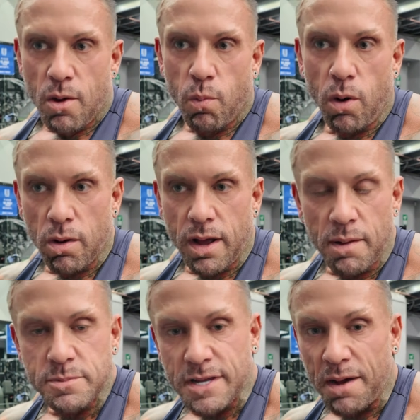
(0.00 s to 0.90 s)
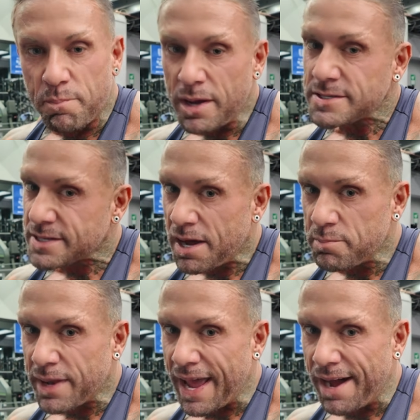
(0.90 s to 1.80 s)
what comes up must
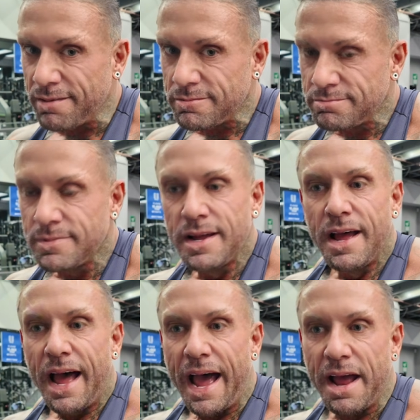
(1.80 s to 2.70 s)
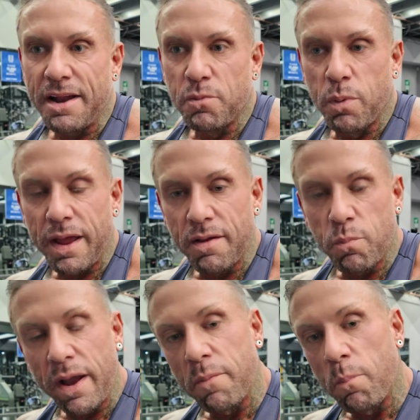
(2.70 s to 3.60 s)
come down. And
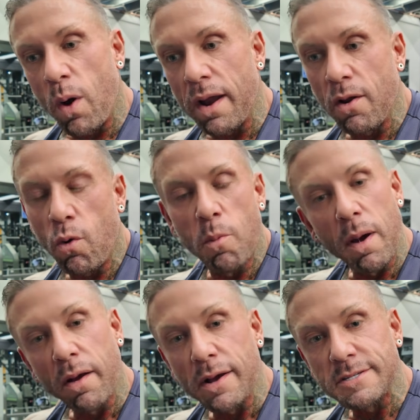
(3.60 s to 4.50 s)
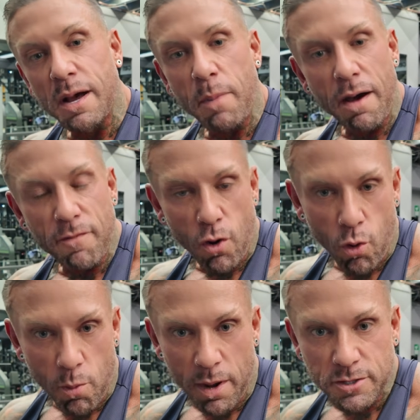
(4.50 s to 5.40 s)
when one hormone goes up, other
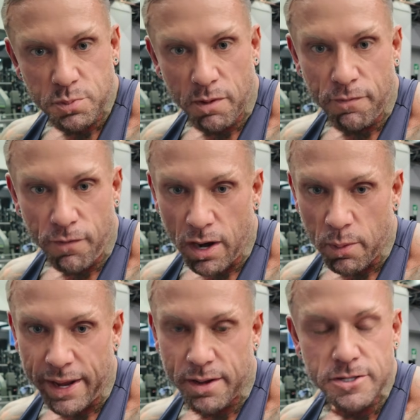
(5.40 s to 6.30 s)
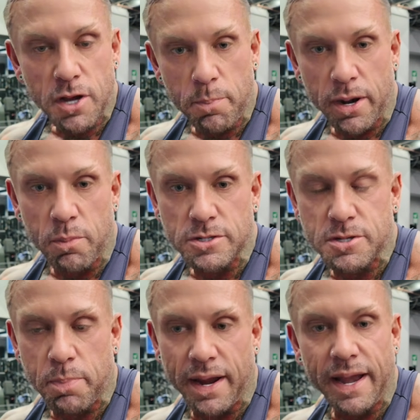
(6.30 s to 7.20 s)
hormones will follow it, because our body wants
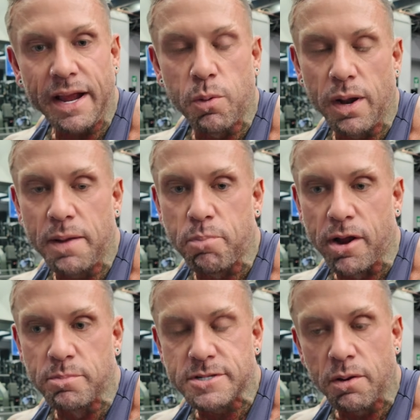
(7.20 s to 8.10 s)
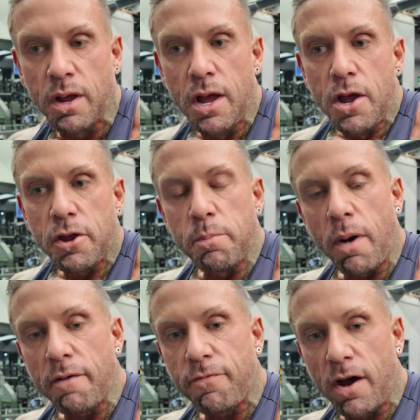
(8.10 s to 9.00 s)
to be in equilibrium. So you
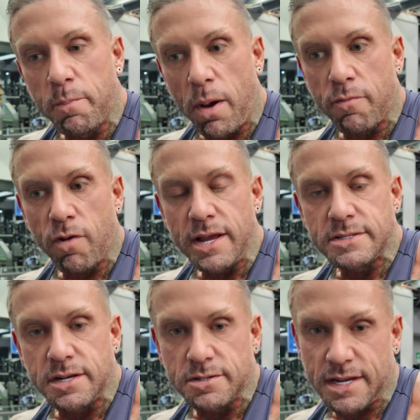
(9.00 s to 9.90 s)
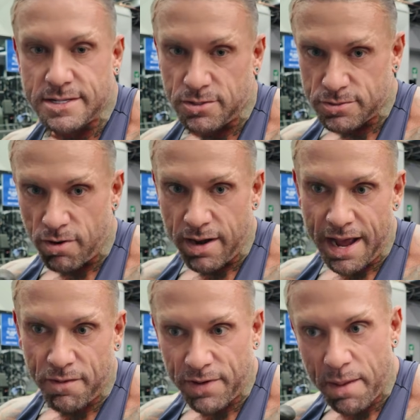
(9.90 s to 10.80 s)
might find by raising your testosterone
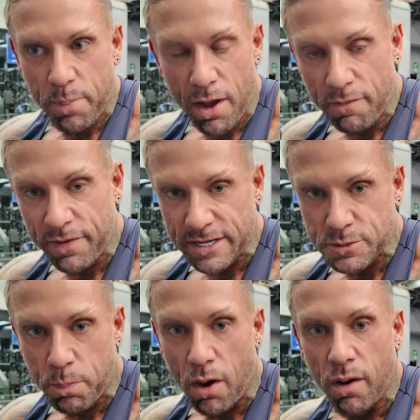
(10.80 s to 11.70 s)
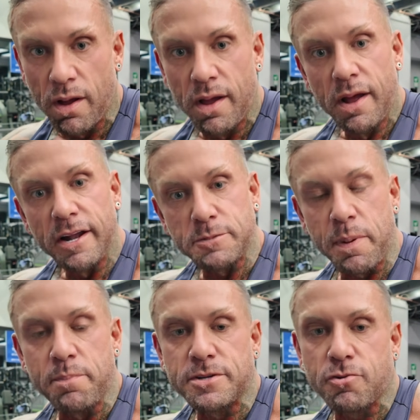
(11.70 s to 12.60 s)
out of that perfect spot that's
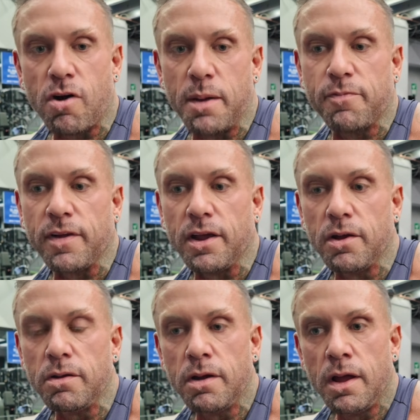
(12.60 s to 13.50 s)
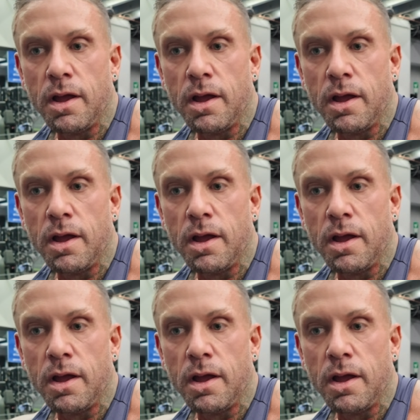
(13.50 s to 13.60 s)
been prescribed for you,